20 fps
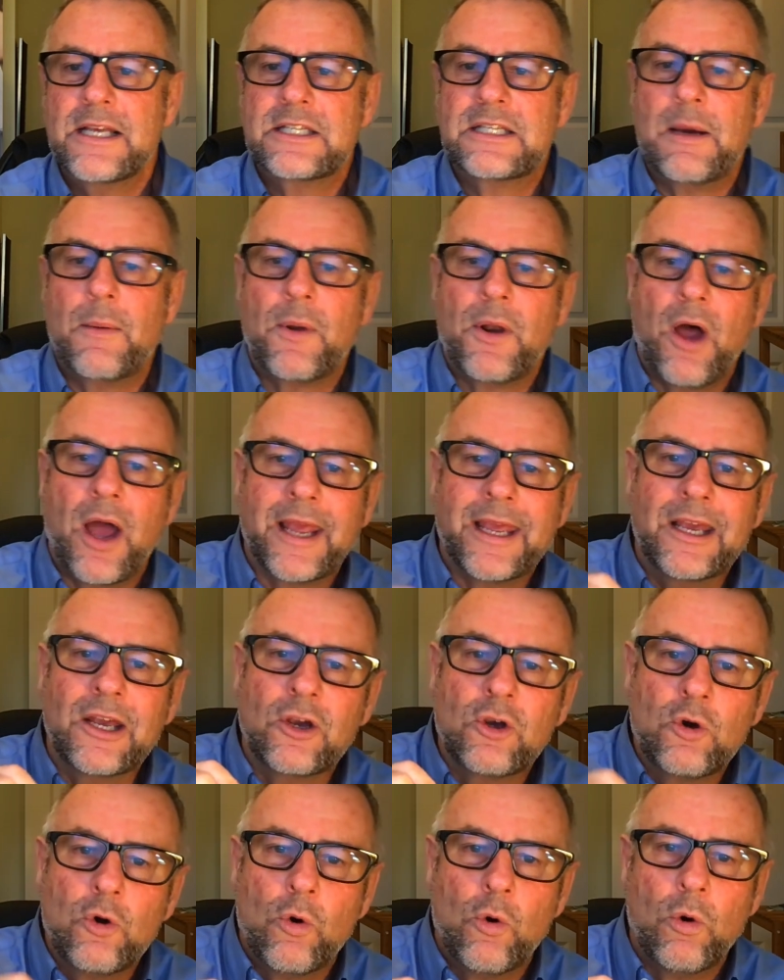someone I
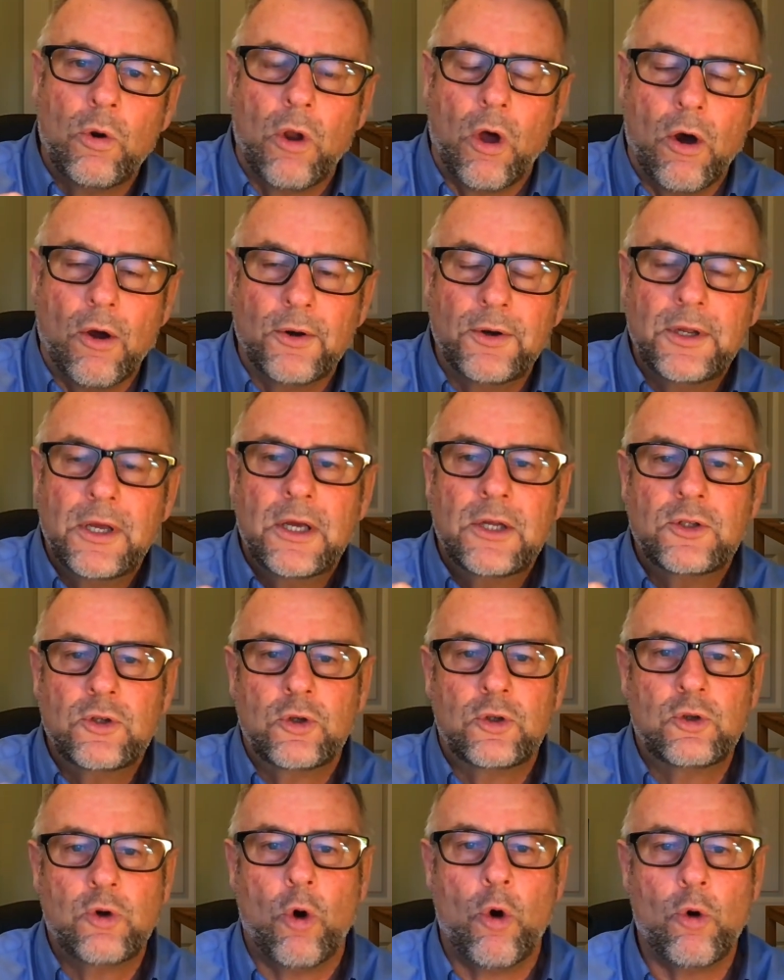can call on
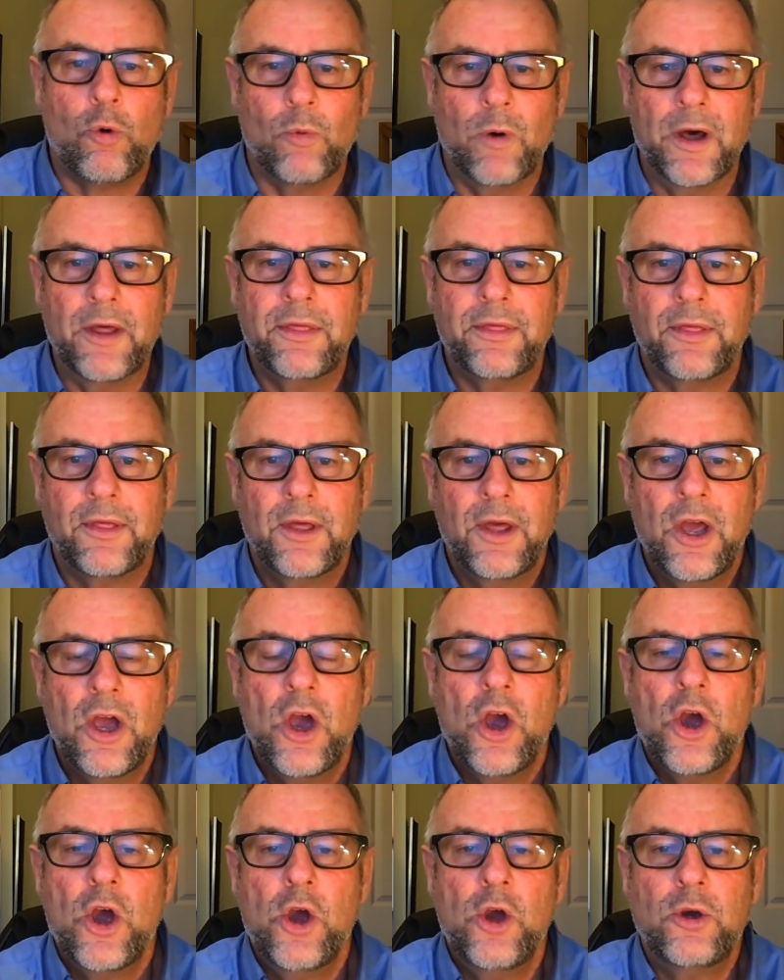to talk with,
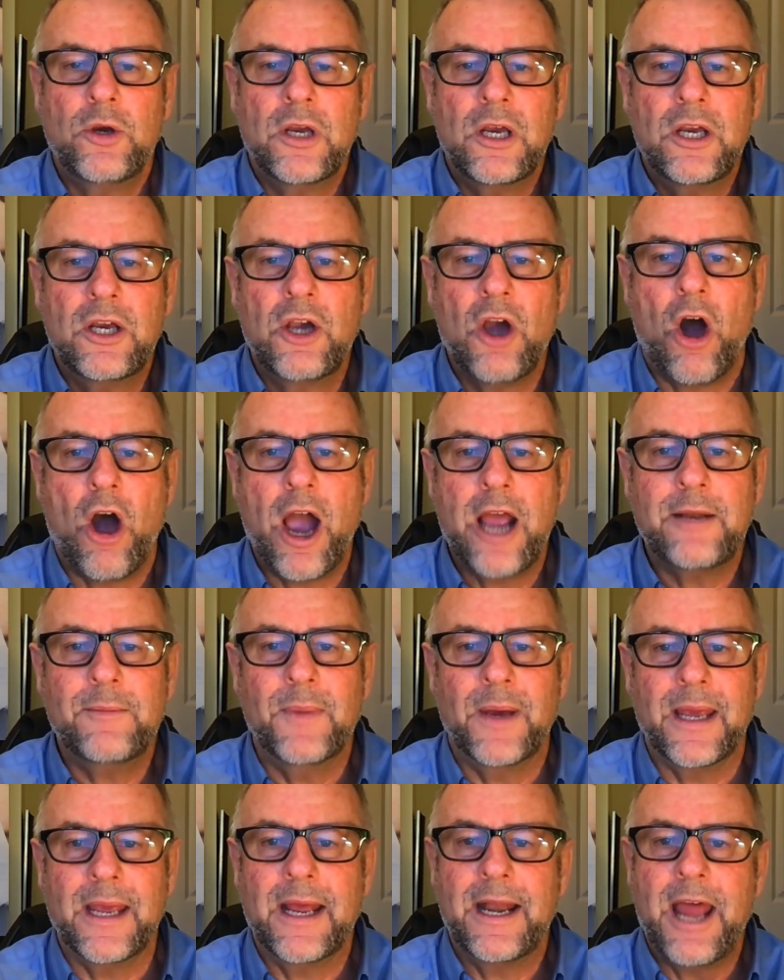who can guide
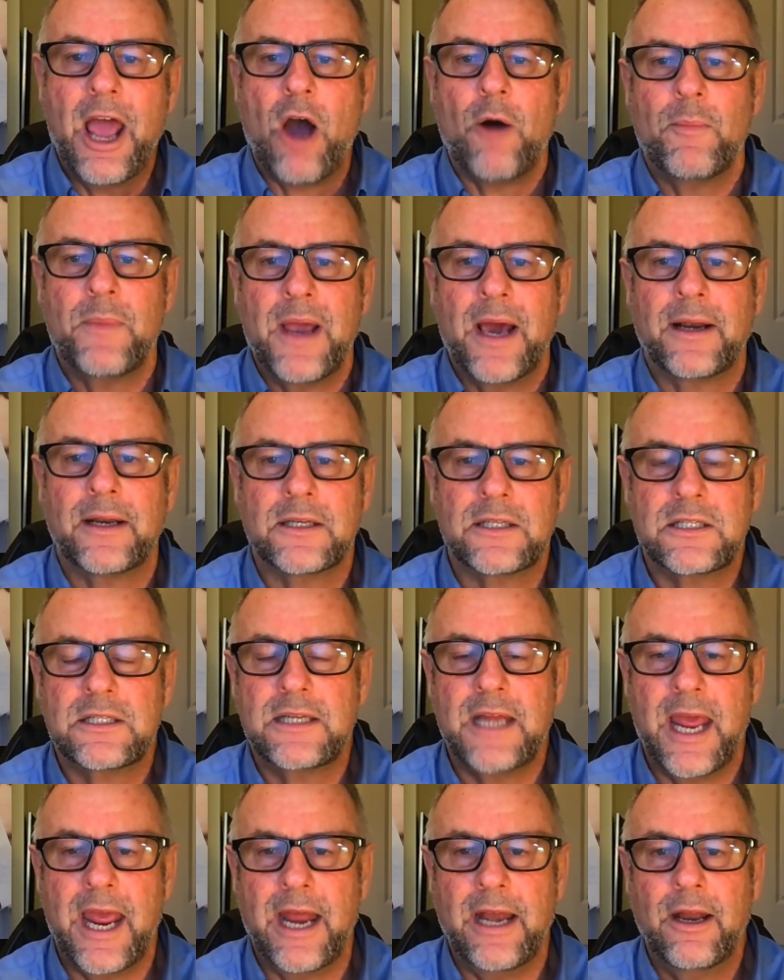me and help me
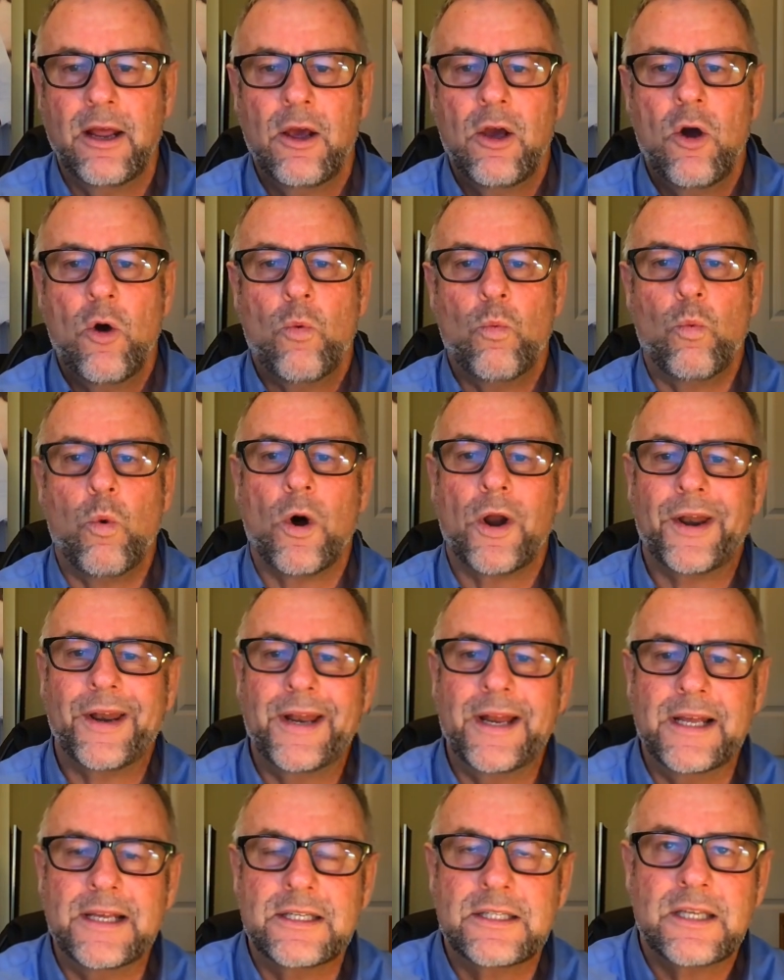understand what
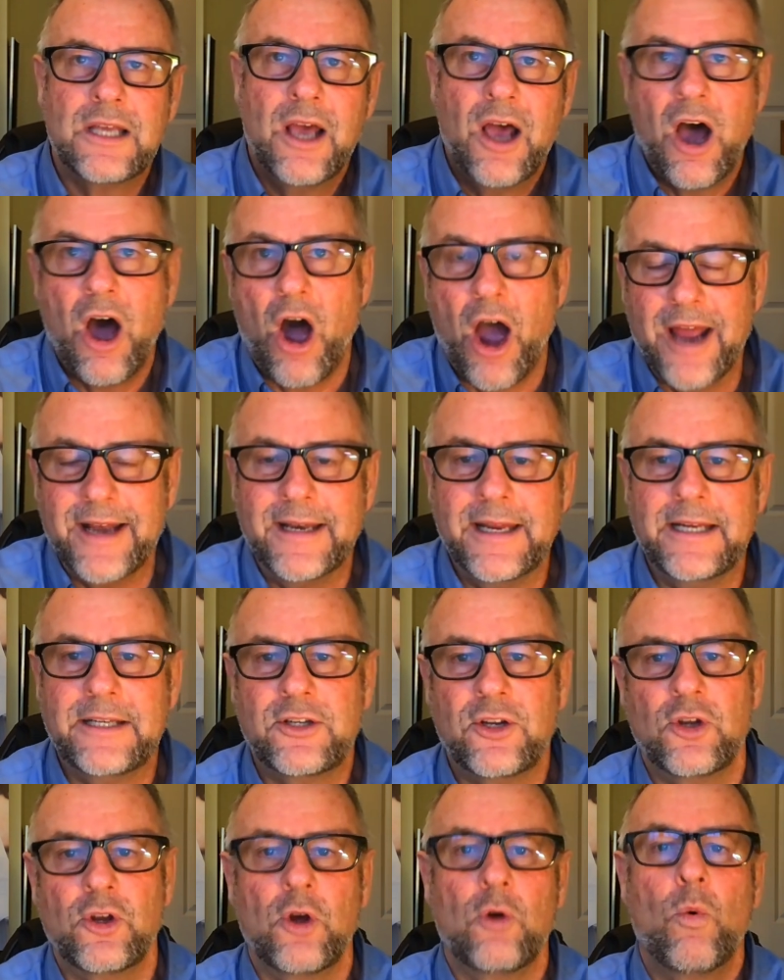it is I need
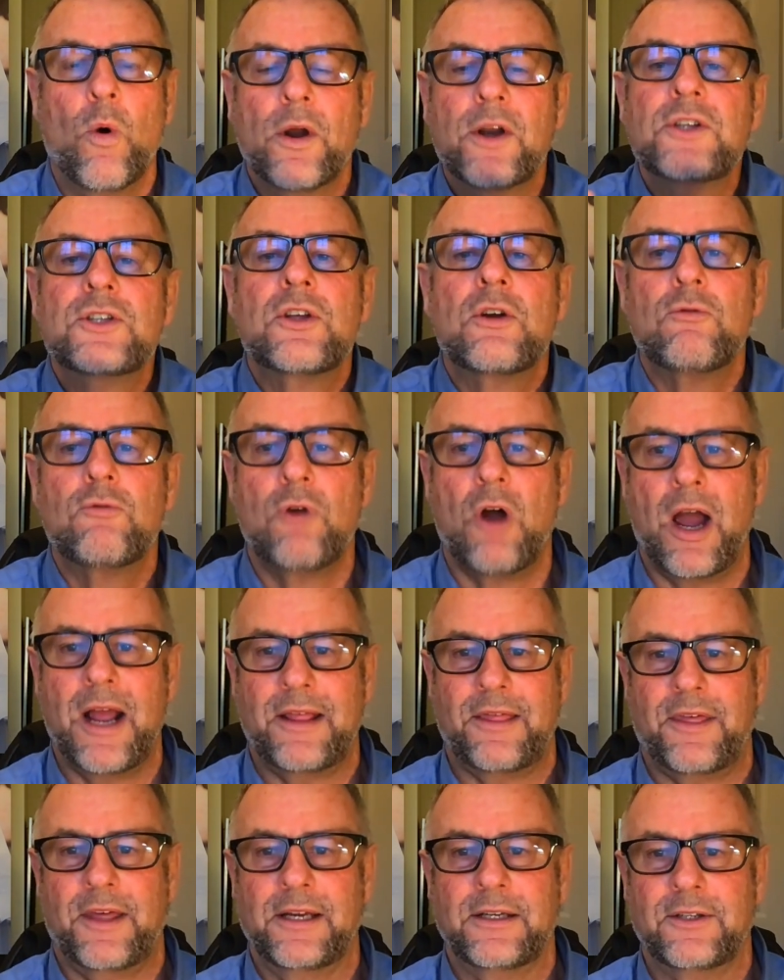to do, what is the
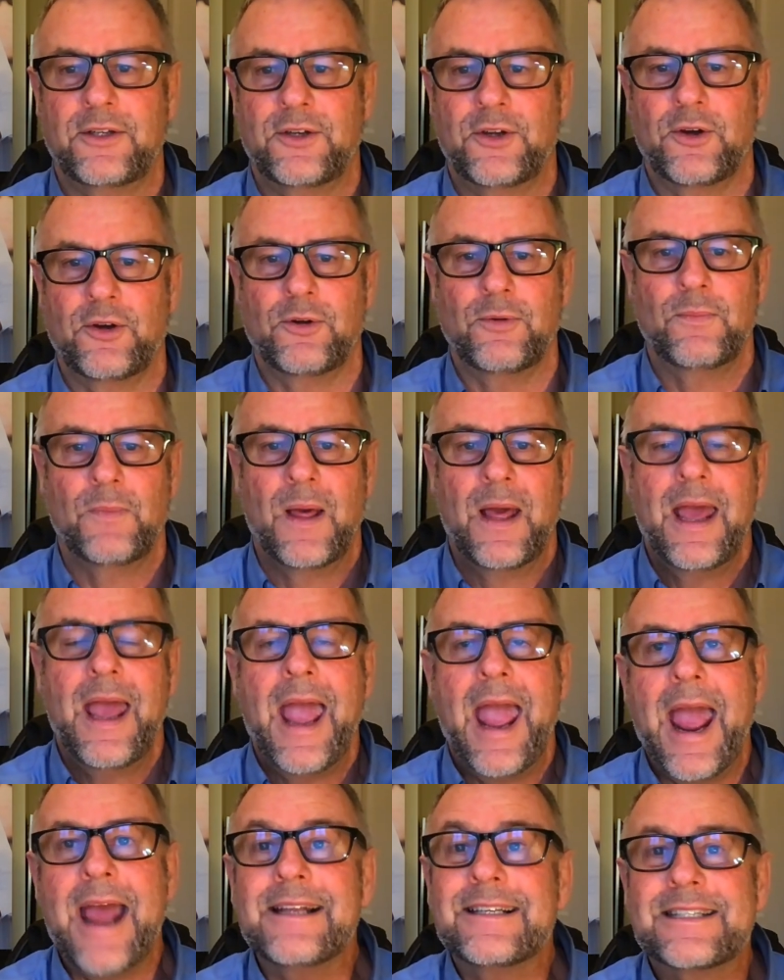right thing to do,
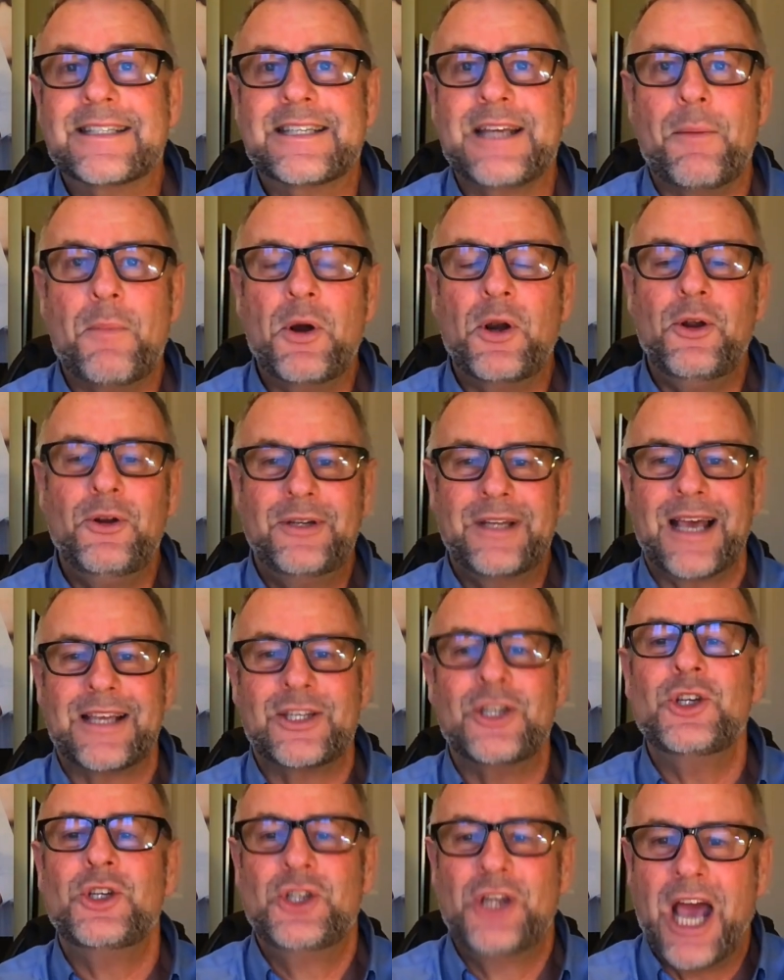and someone who
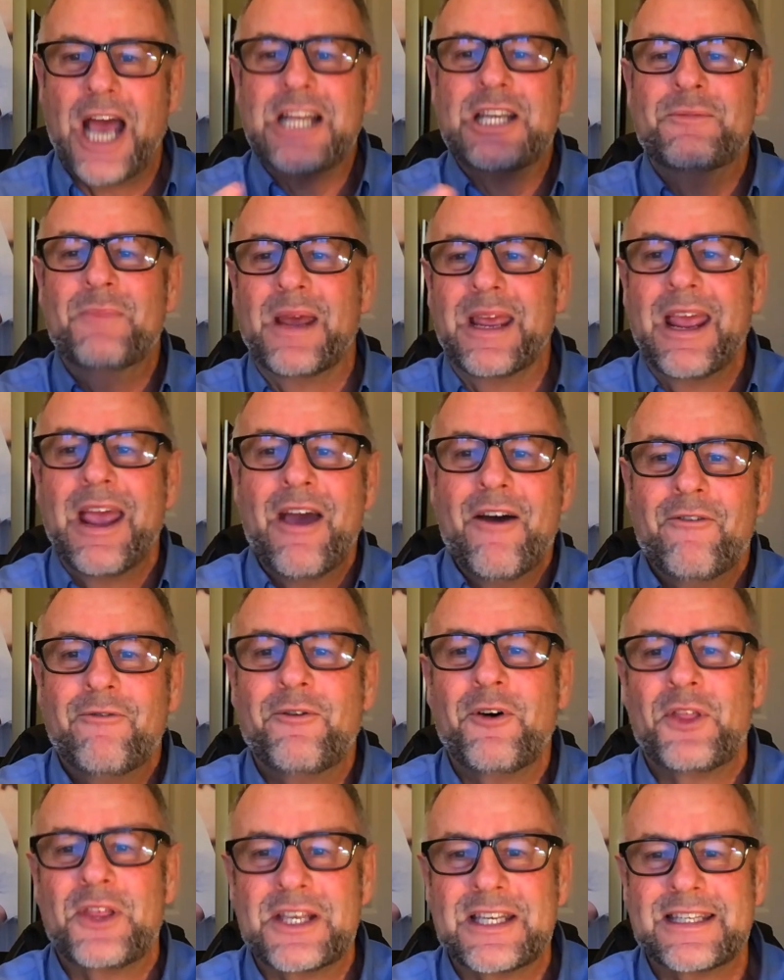doesn't judge me
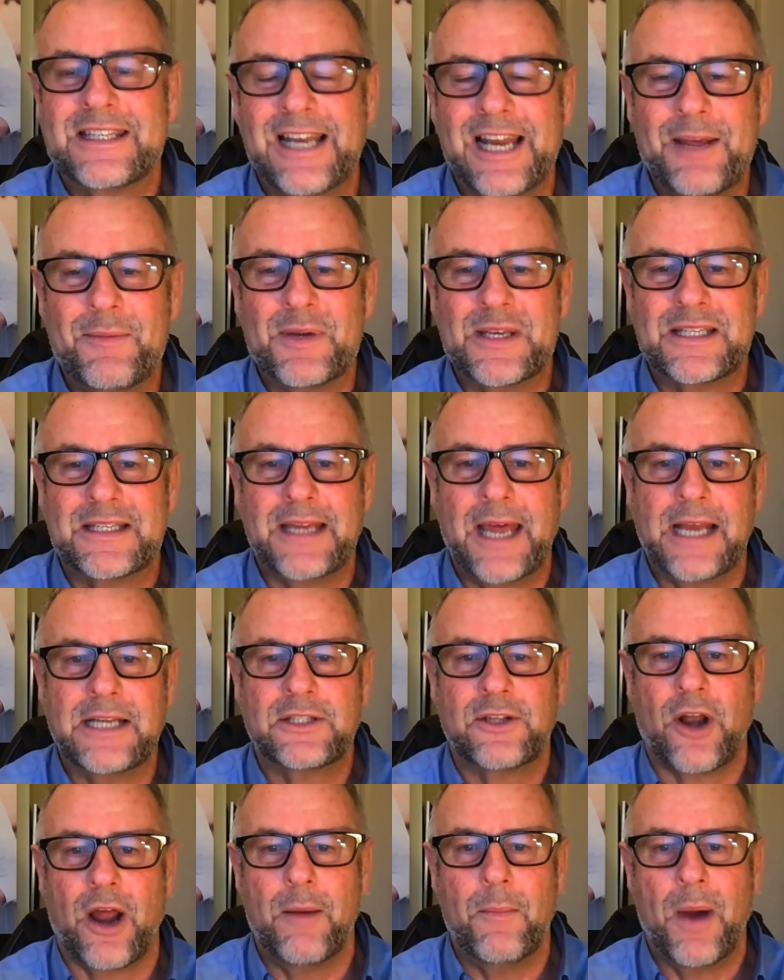for the silly
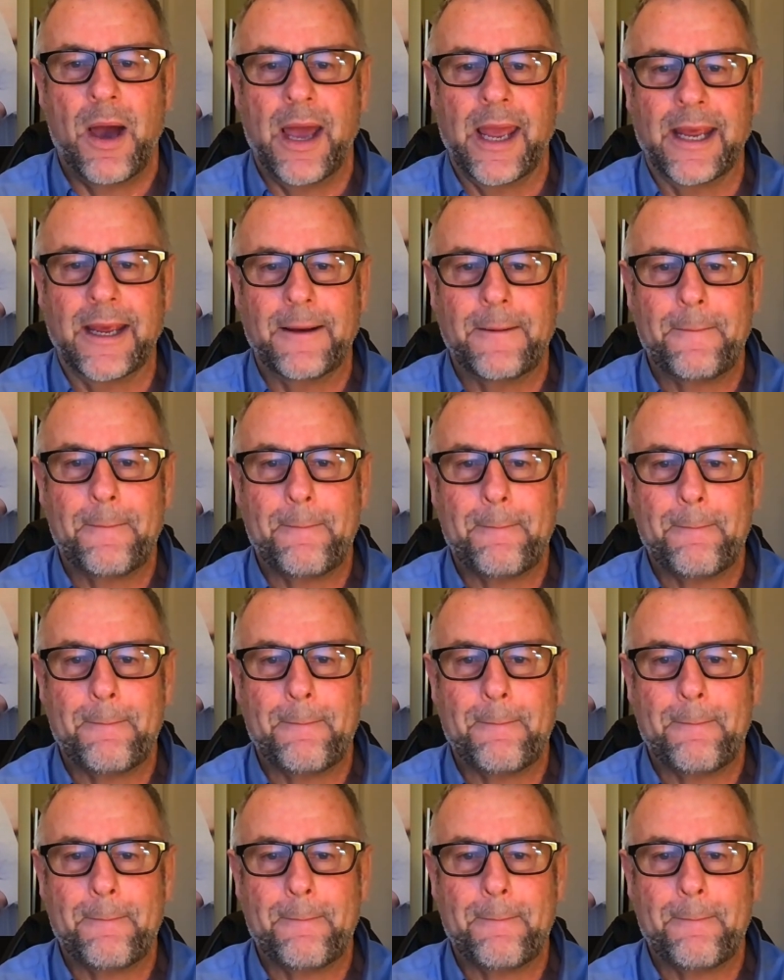mistakes that I make.